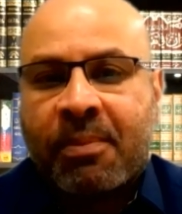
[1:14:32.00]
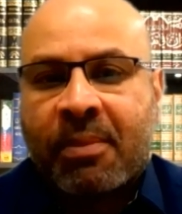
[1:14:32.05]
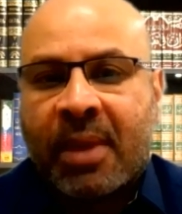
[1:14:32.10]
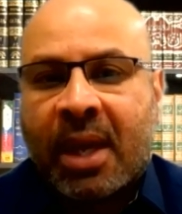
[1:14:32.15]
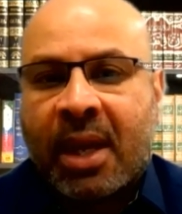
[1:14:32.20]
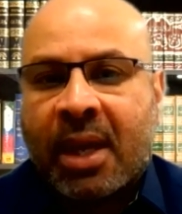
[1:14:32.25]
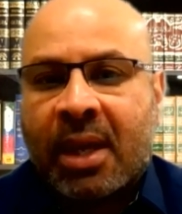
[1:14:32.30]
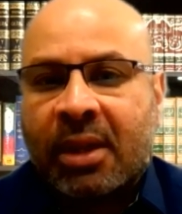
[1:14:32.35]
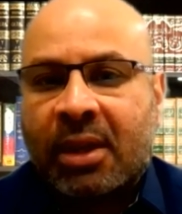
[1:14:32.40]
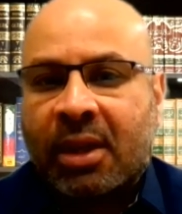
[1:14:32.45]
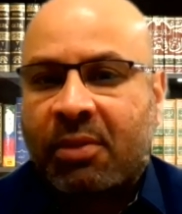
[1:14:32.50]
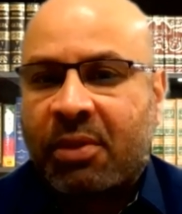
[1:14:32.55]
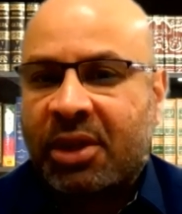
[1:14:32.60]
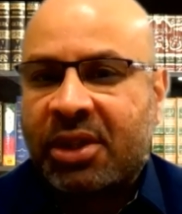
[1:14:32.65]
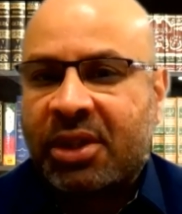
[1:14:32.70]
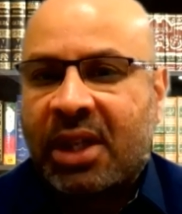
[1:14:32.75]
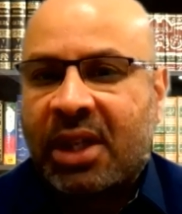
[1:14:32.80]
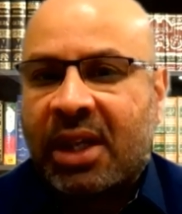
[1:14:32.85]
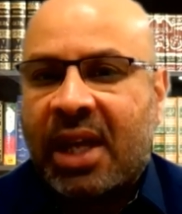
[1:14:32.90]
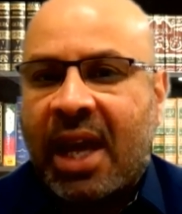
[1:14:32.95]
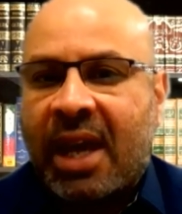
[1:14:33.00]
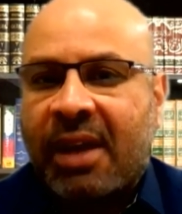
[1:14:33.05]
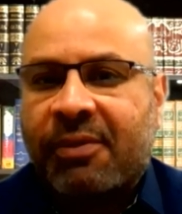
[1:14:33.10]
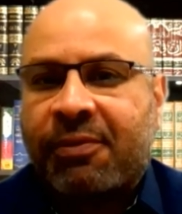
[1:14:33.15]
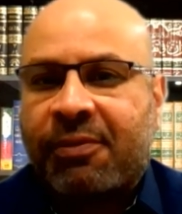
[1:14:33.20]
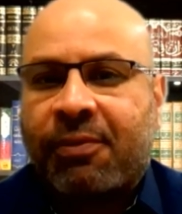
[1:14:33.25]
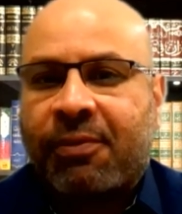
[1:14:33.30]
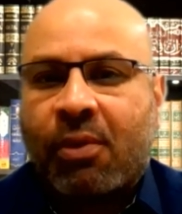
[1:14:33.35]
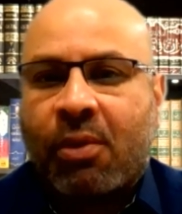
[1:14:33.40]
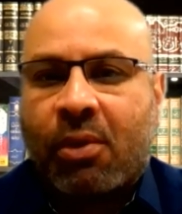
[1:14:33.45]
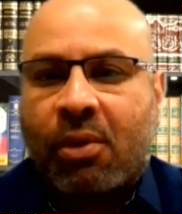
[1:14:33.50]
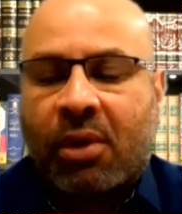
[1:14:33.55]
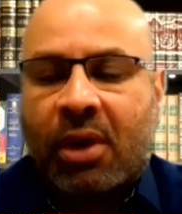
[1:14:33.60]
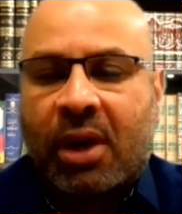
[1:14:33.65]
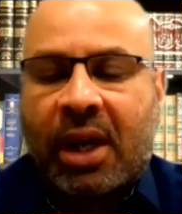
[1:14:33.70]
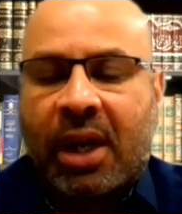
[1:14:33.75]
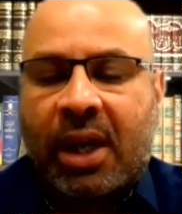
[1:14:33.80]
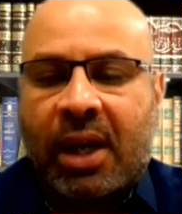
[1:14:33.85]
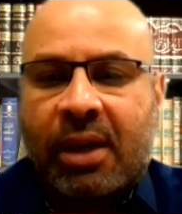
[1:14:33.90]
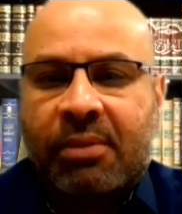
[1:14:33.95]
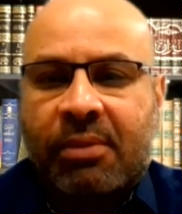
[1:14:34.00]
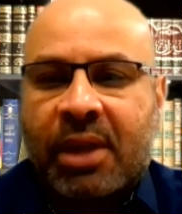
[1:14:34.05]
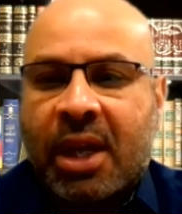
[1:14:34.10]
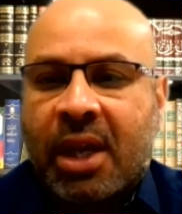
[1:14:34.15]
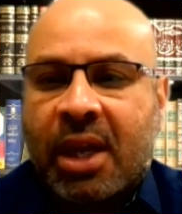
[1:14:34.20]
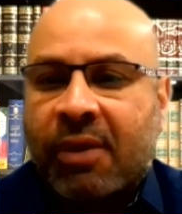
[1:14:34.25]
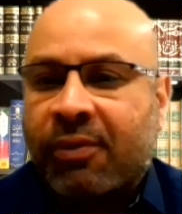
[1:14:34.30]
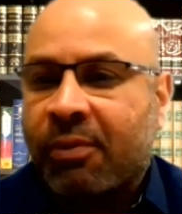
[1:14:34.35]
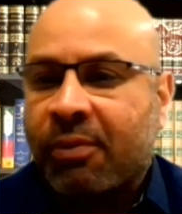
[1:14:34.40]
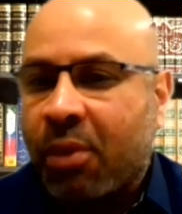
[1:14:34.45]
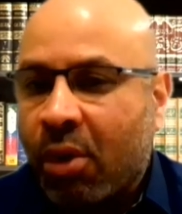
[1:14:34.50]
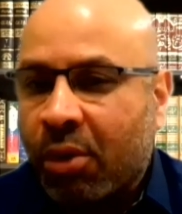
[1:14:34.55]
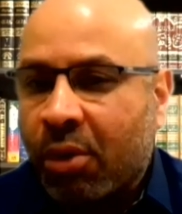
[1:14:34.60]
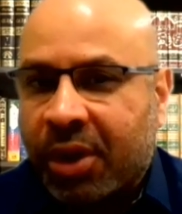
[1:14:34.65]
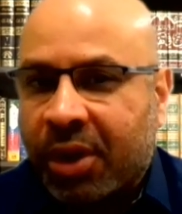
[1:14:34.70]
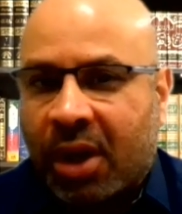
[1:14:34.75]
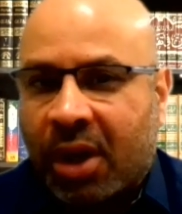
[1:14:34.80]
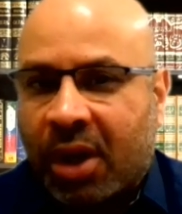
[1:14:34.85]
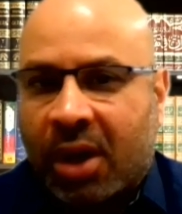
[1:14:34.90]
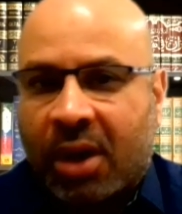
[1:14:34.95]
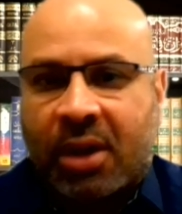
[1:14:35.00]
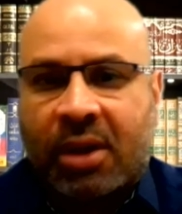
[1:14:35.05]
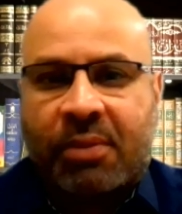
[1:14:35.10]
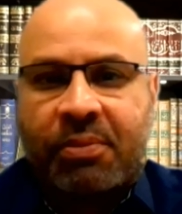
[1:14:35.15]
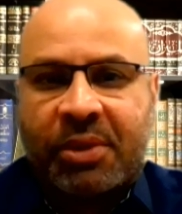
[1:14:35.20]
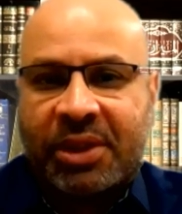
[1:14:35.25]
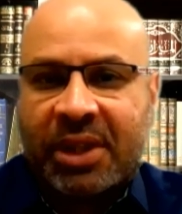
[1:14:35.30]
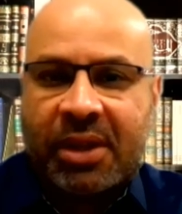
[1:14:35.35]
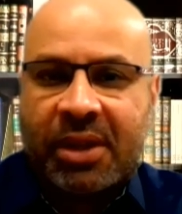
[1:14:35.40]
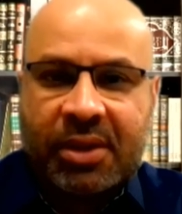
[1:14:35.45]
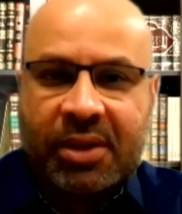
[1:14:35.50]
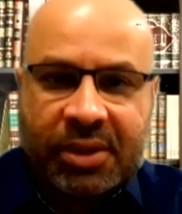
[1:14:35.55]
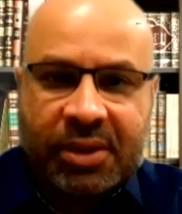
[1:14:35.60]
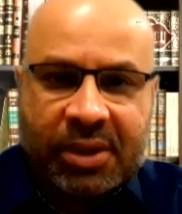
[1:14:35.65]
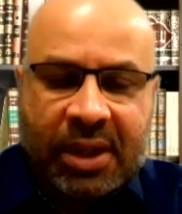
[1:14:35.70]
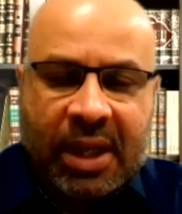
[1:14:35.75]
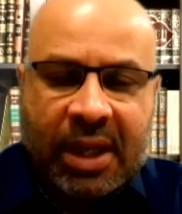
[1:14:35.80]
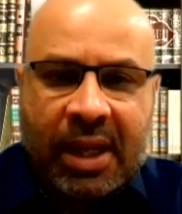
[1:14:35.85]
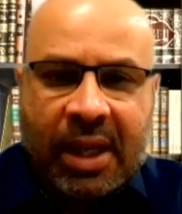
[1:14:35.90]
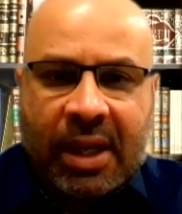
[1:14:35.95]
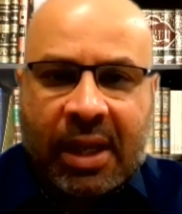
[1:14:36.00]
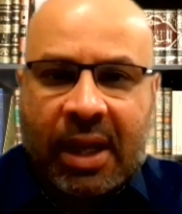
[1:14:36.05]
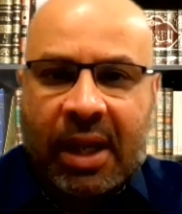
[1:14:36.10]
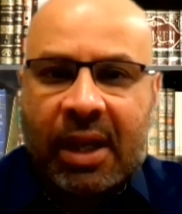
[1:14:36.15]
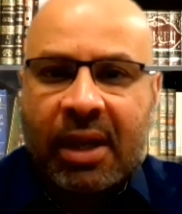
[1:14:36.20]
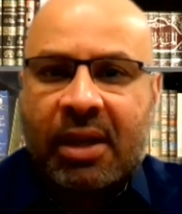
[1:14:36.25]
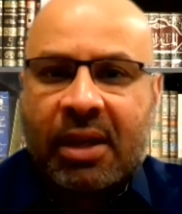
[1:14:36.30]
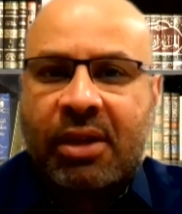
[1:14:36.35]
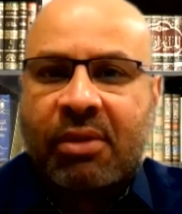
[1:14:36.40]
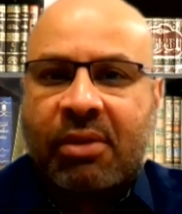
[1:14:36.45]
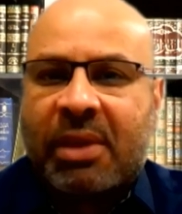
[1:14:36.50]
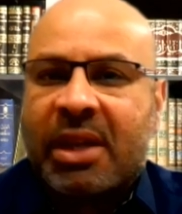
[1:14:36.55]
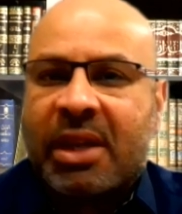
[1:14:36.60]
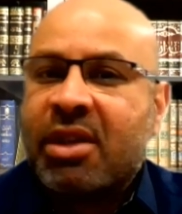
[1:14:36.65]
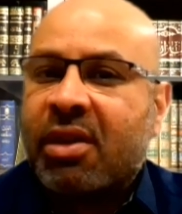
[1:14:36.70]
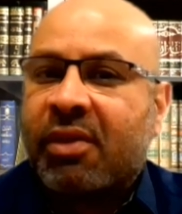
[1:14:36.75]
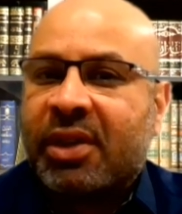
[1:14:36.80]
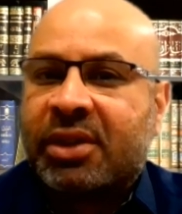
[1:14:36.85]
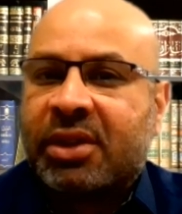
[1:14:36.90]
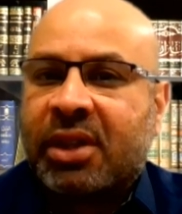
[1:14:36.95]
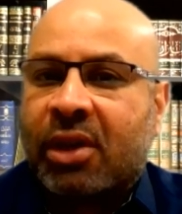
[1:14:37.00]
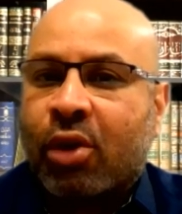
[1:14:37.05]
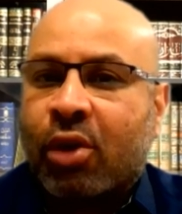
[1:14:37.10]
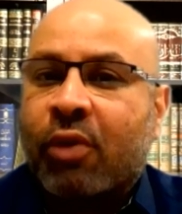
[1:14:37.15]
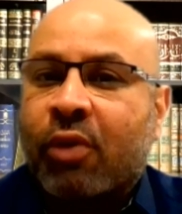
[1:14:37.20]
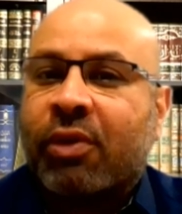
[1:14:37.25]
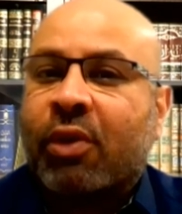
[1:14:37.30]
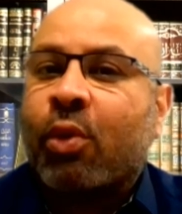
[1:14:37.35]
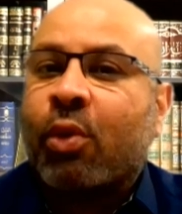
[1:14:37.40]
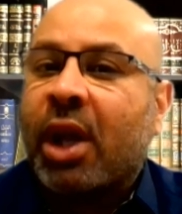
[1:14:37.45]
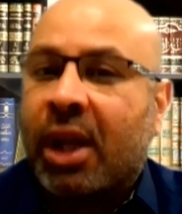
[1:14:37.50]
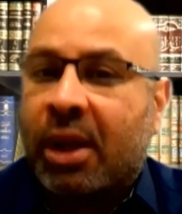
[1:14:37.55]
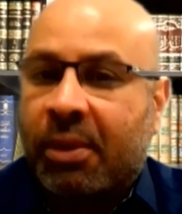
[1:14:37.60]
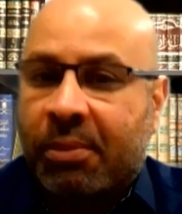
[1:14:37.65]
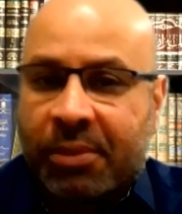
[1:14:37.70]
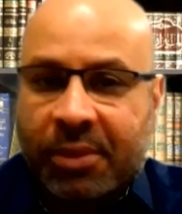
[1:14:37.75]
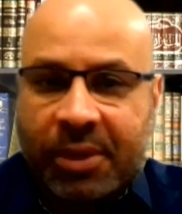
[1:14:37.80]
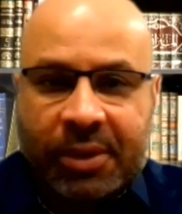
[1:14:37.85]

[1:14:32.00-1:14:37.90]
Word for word: the question I'd have for uh, for both our presenters, uh, you know, many of us are overwhelmed